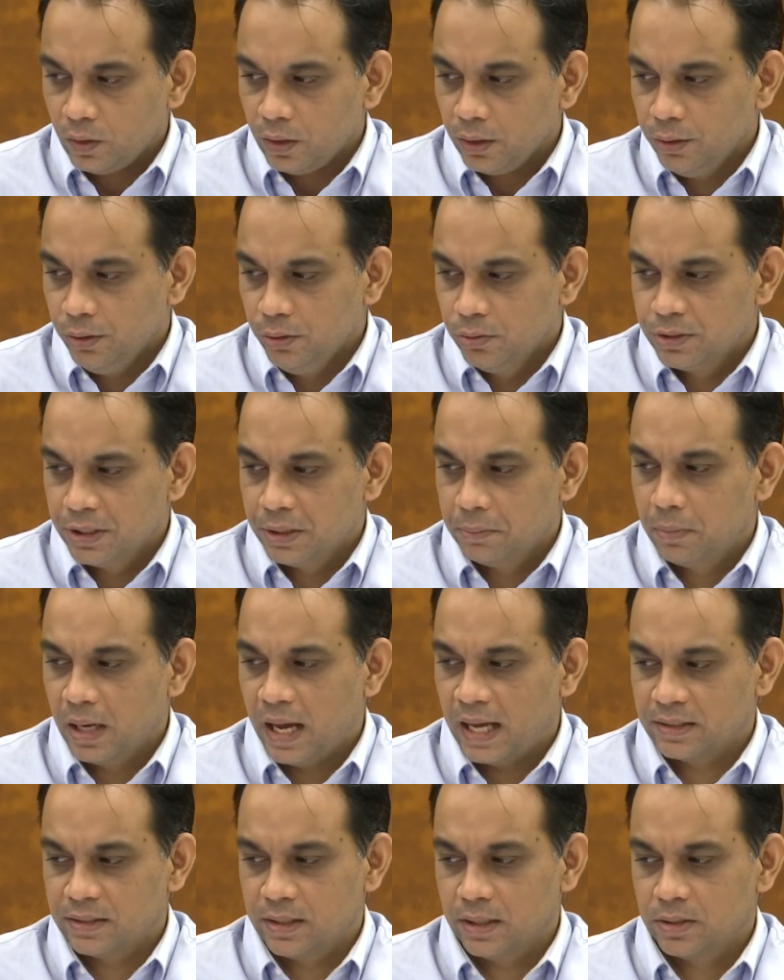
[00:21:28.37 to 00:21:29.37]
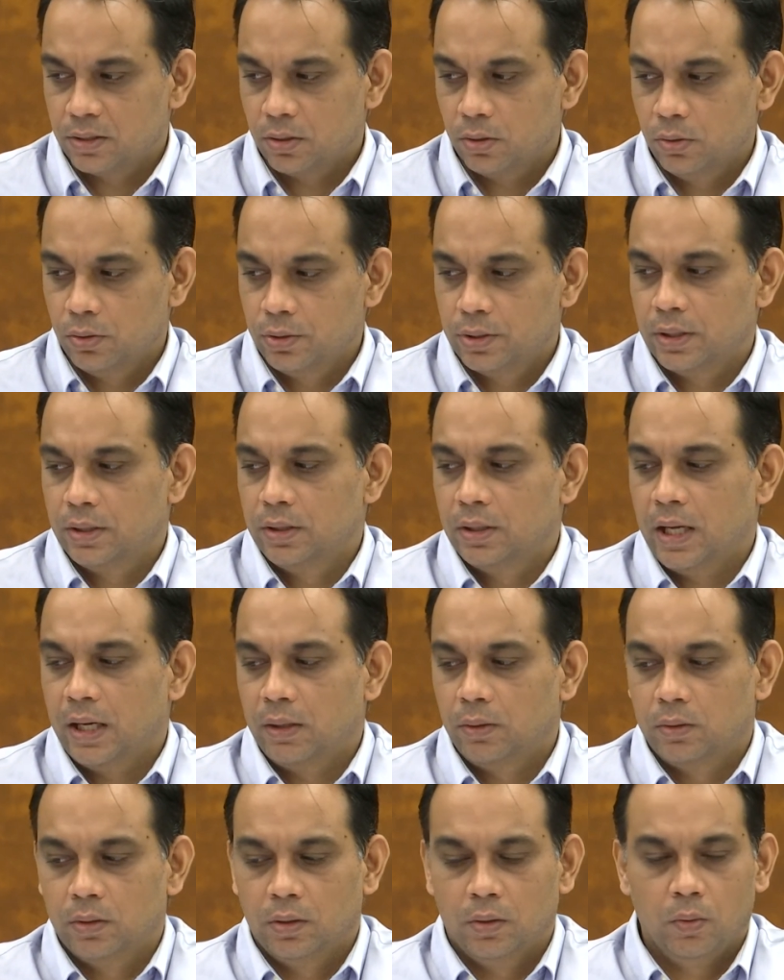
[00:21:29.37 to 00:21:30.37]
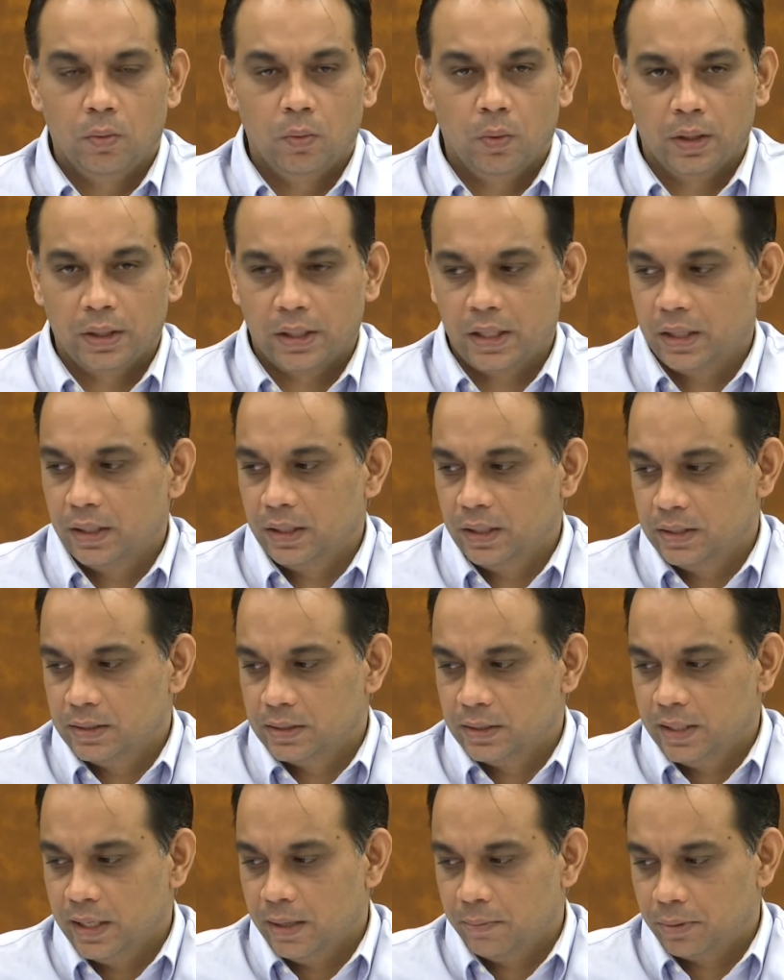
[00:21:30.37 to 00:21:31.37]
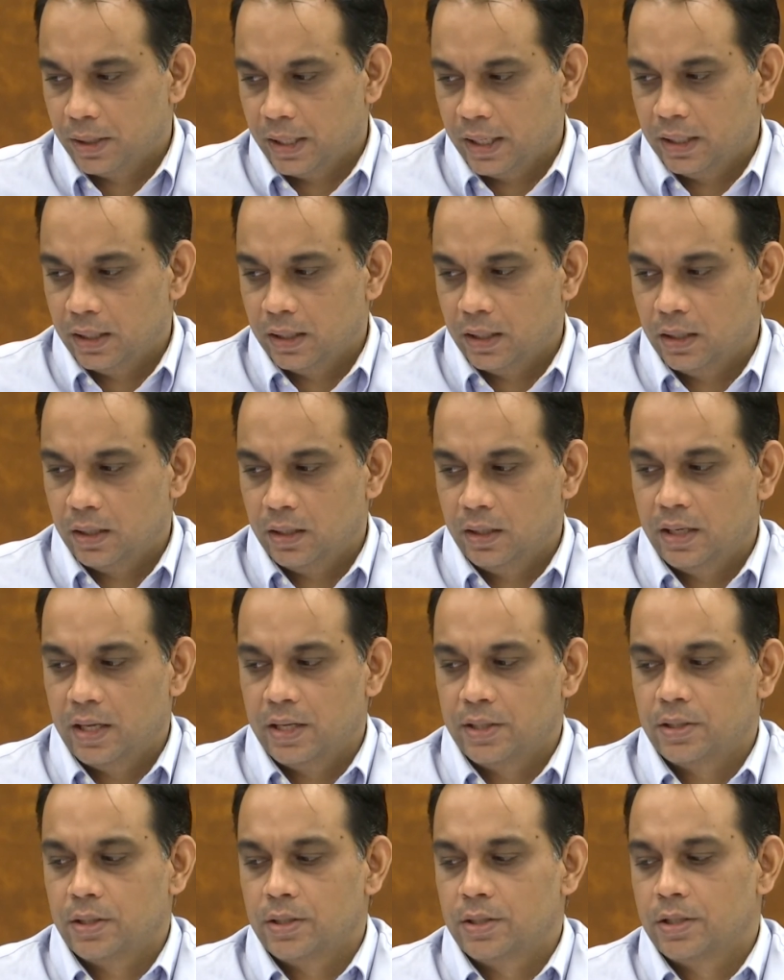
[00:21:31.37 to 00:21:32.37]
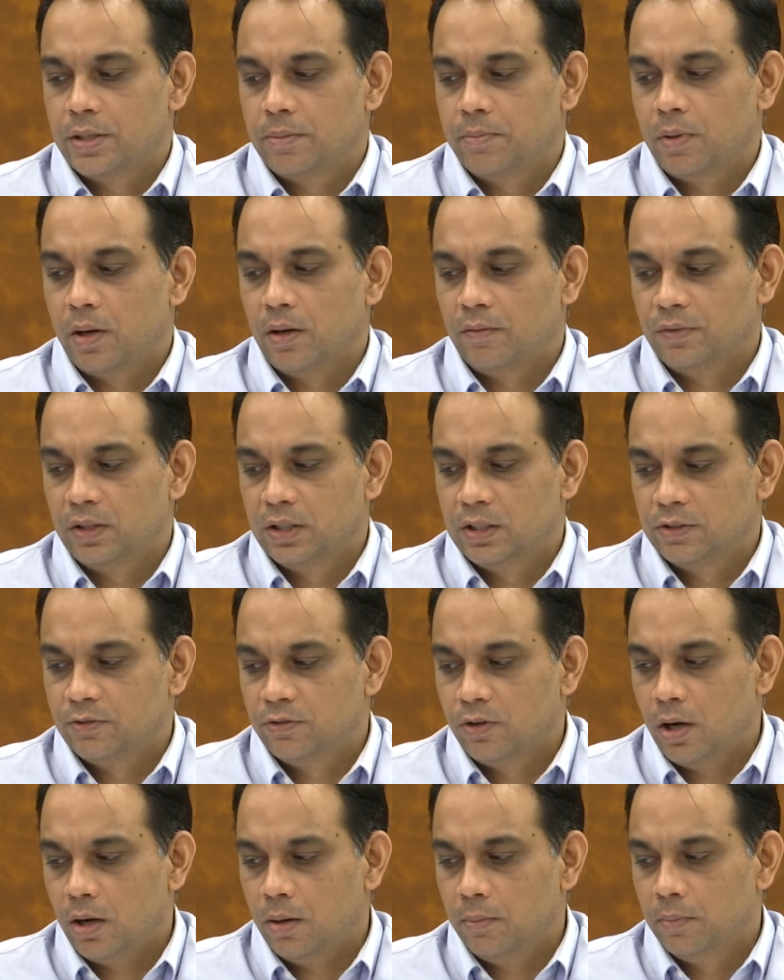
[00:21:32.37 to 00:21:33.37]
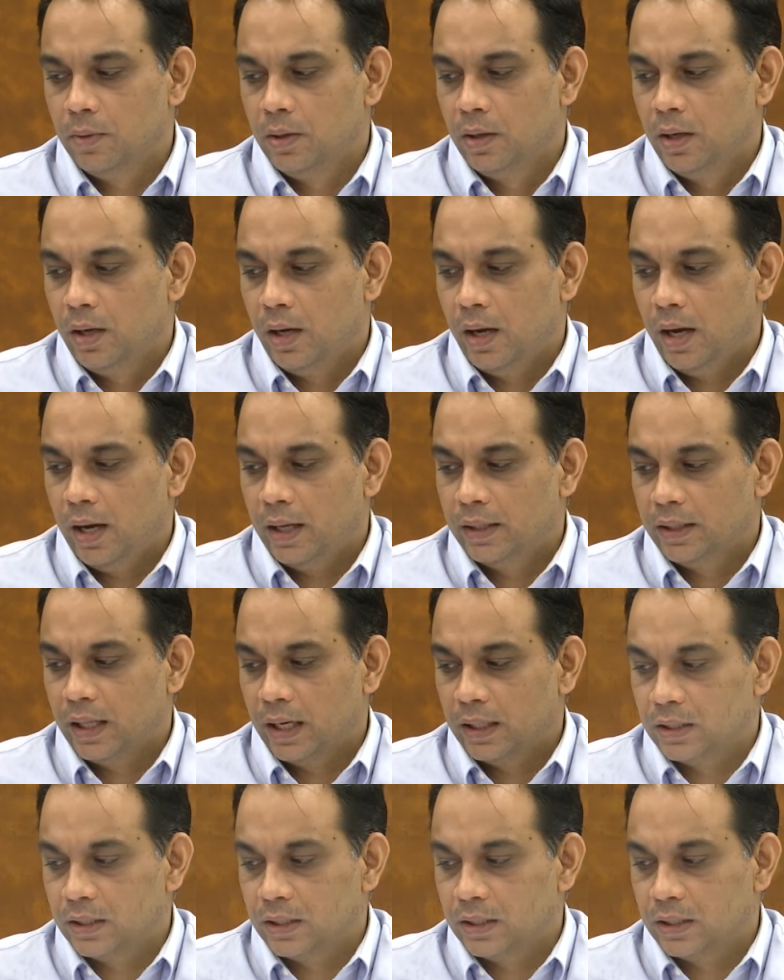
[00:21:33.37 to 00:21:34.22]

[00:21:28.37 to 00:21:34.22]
using Blasius solution that one can easily obtain a relationship of this form, and that